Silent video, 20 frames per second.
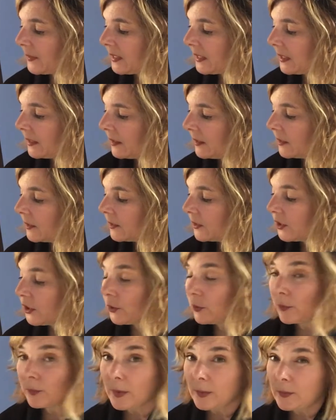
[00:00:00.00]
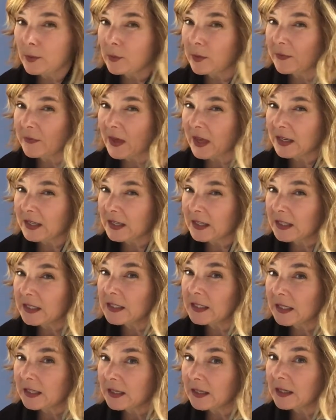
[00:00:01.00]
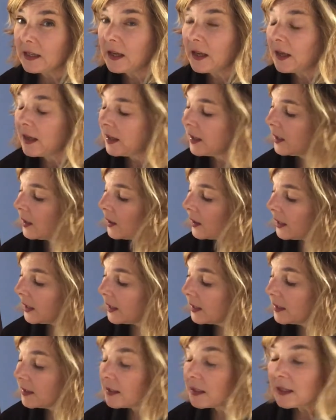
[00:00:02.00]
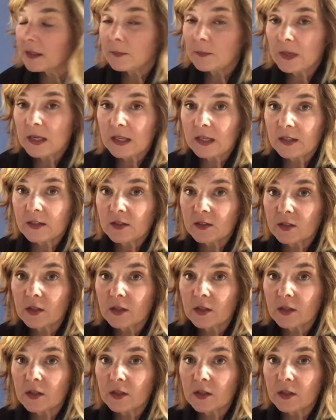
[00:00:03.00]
Do you remember what that ed ending means?